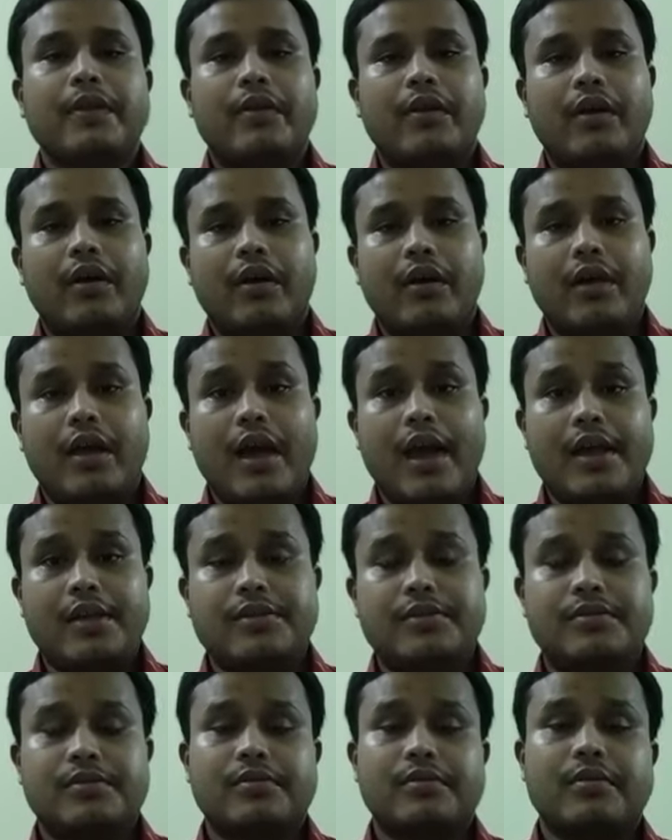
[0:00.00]

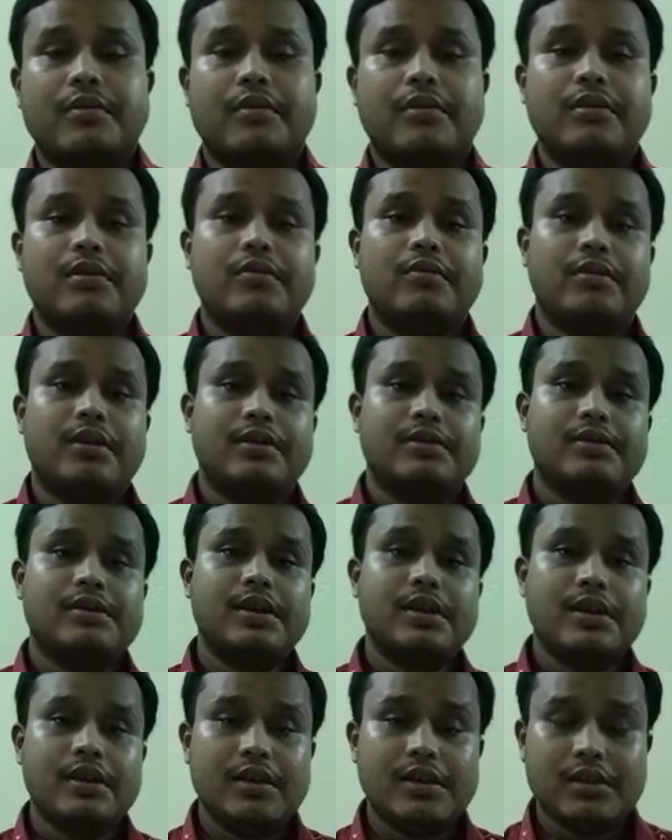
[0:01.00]
As you can
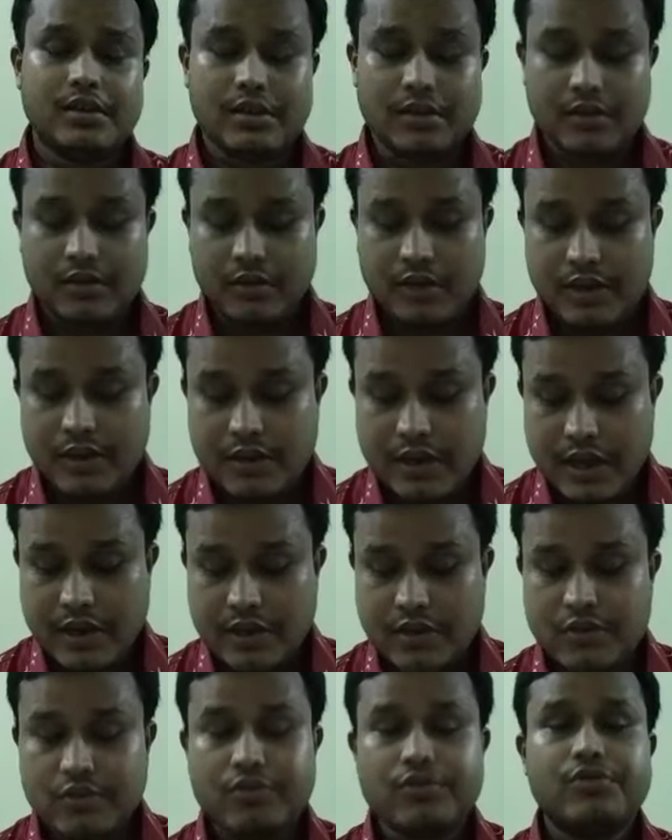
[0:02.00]
say, these are
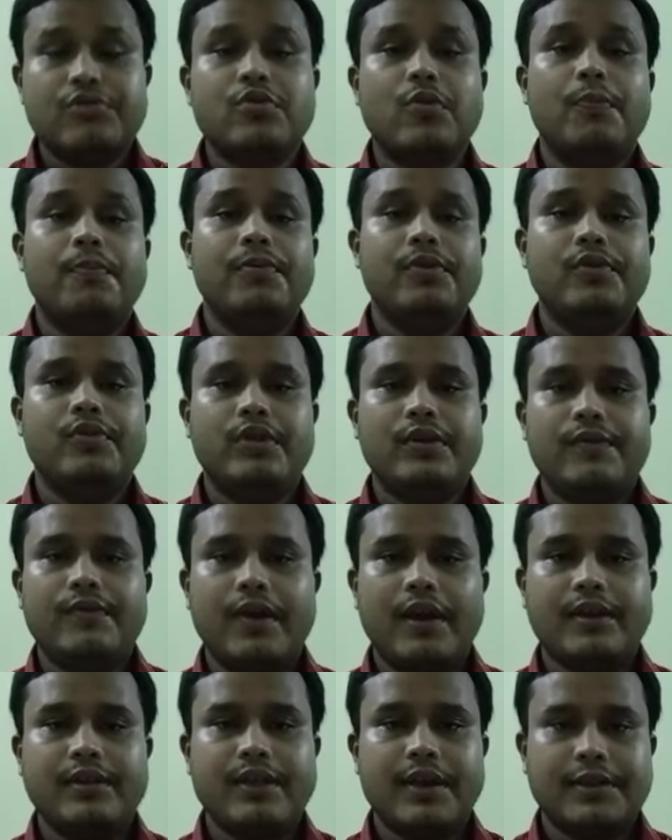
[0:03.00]
used to
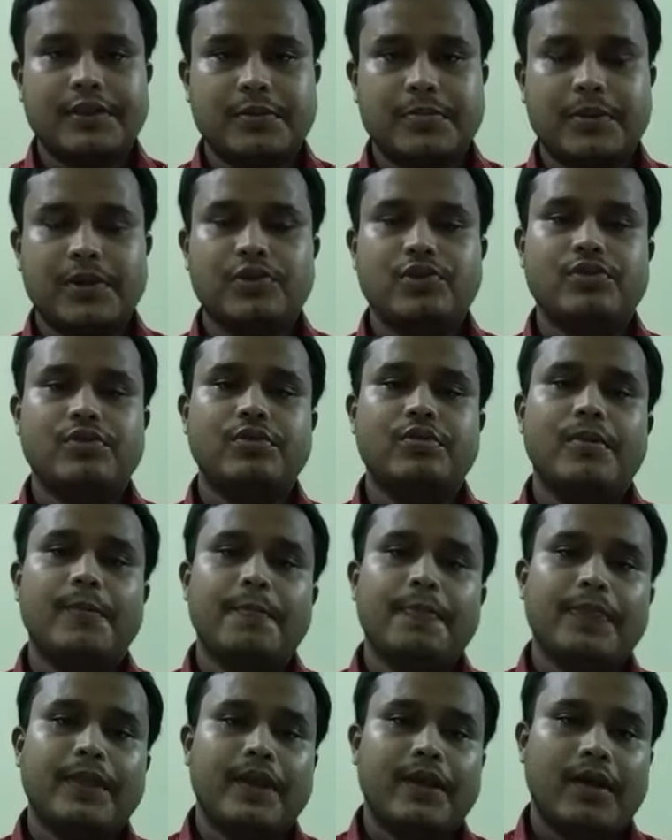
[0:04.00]
beautify the expression,
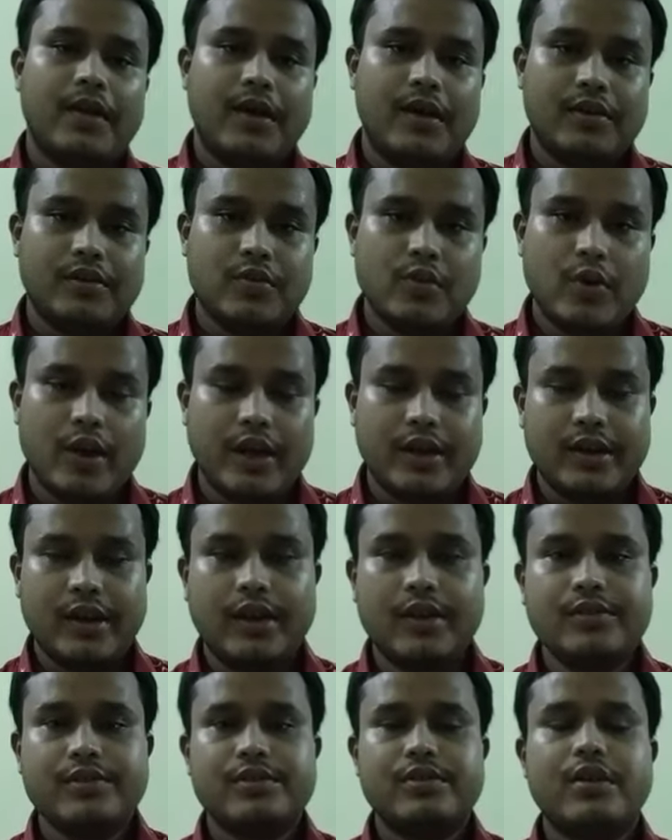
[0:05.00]
to
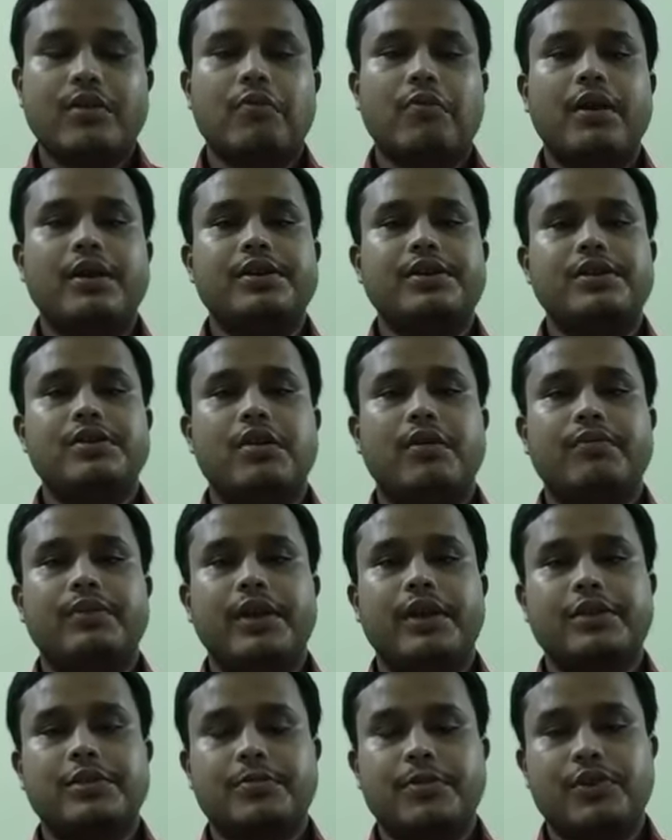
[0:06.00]
enhance the quality of the
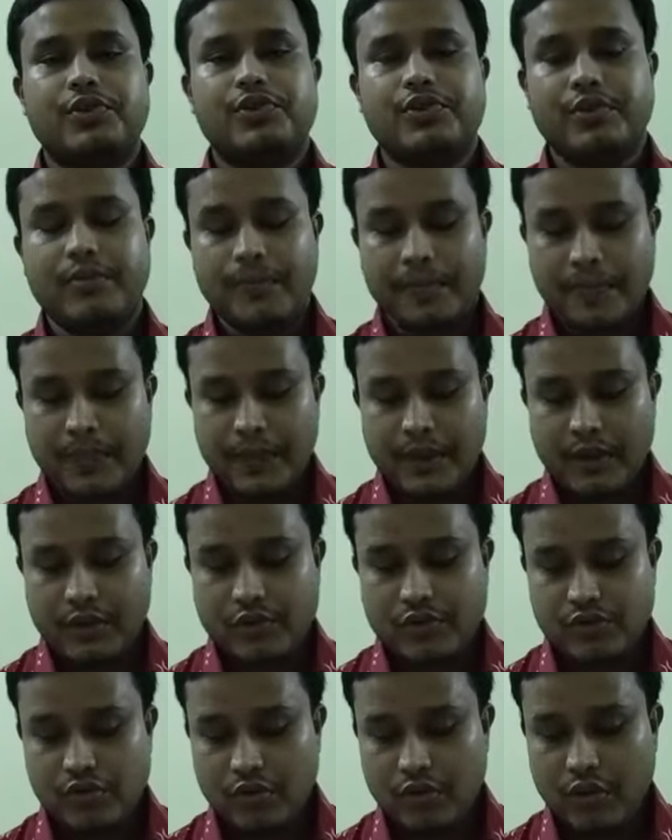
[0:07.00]
expression.
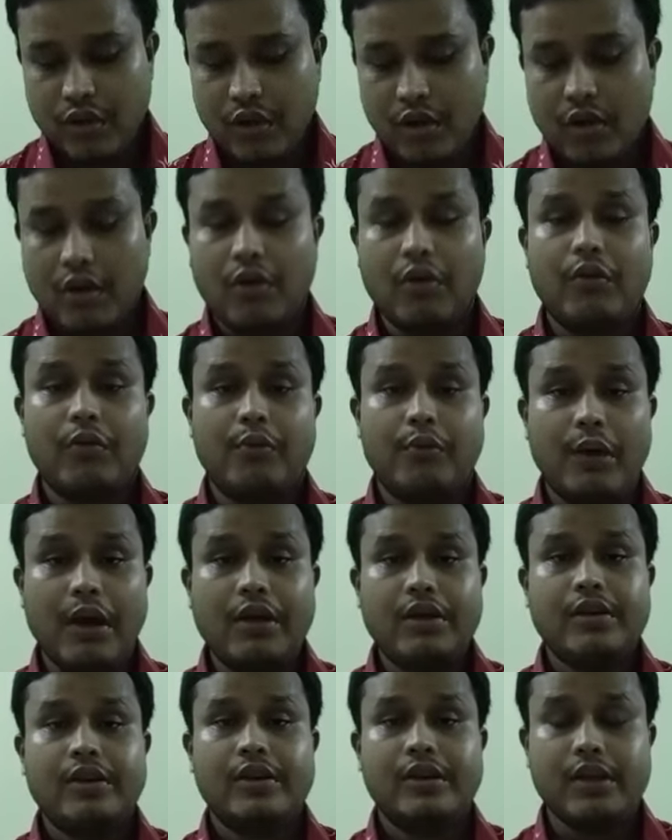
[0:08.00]
So
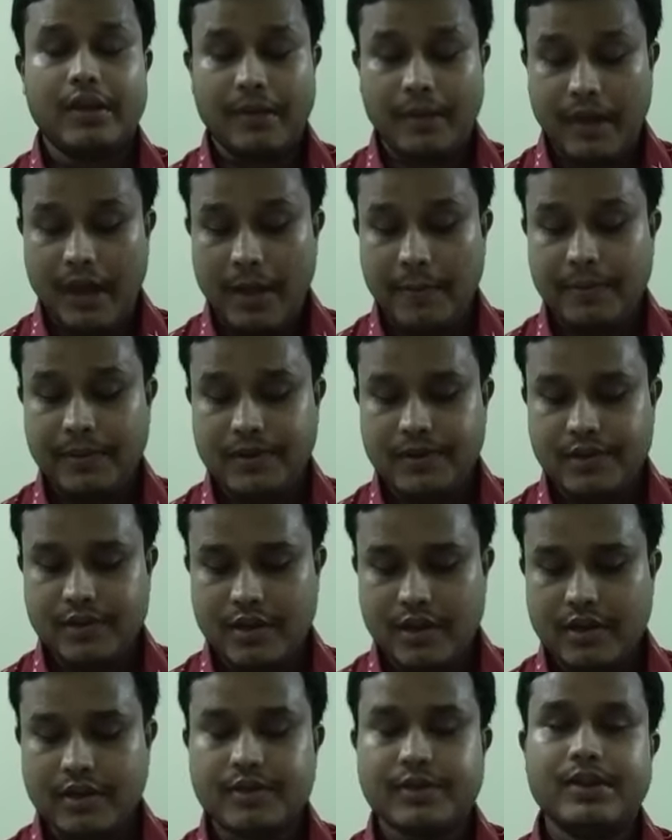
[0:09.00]
what here happens
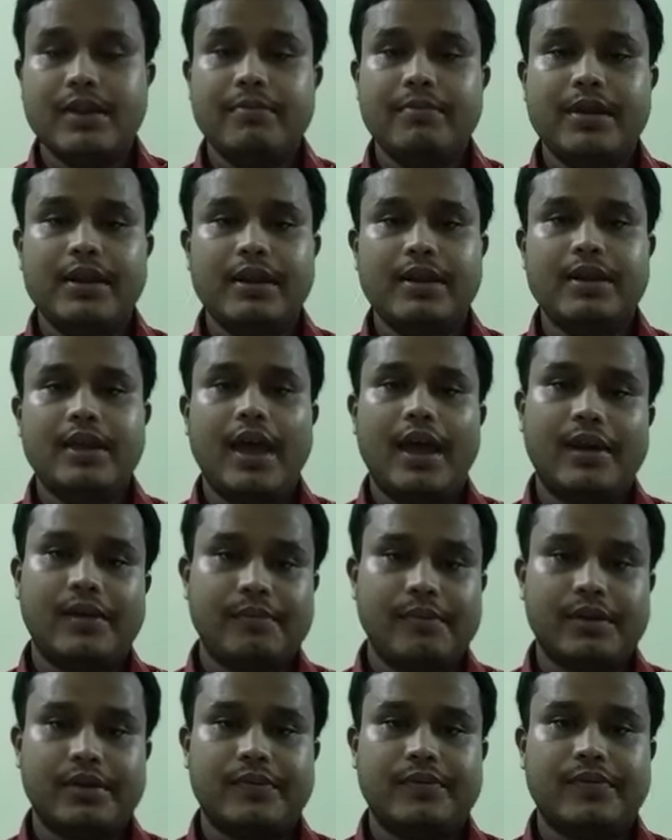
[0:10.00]
here, simile and
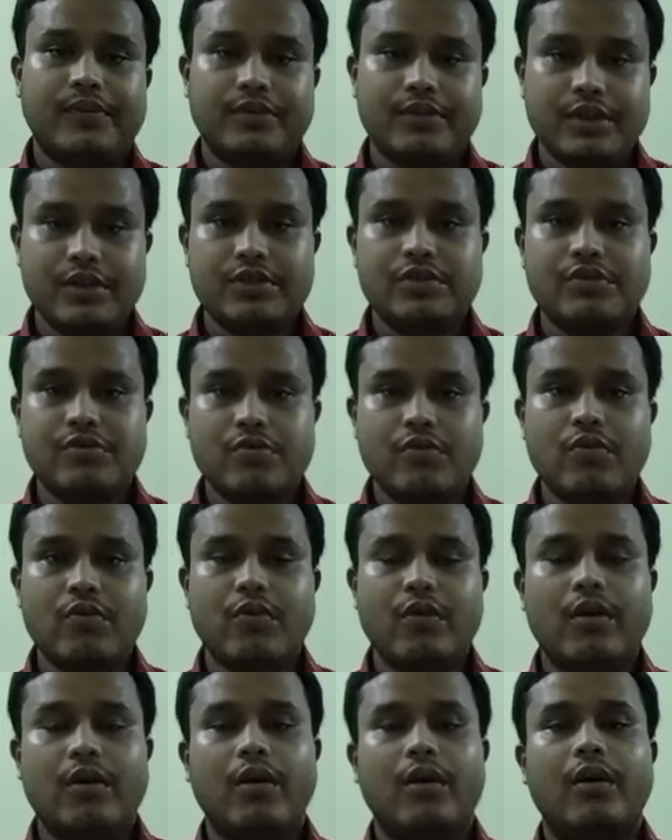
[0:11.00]
metaphor, these
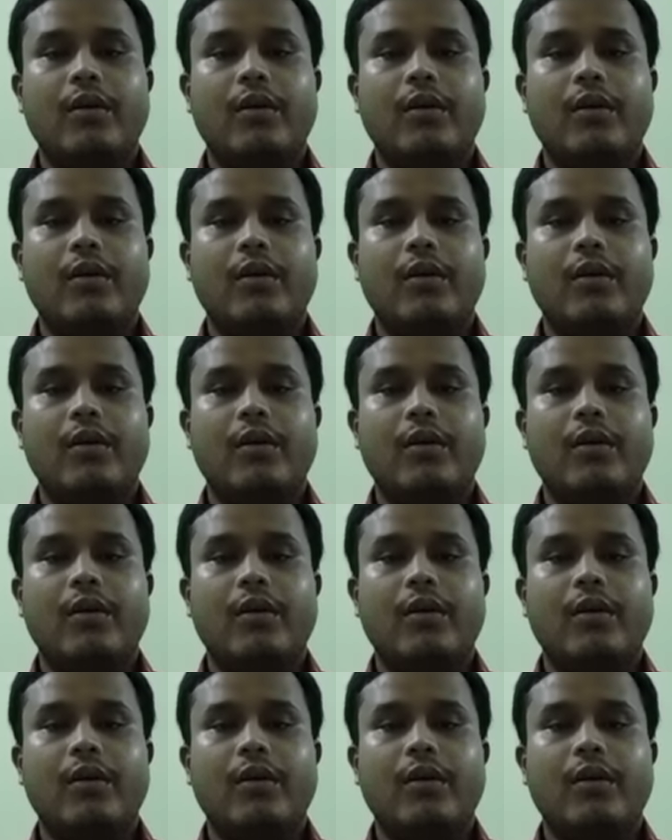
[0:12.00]
two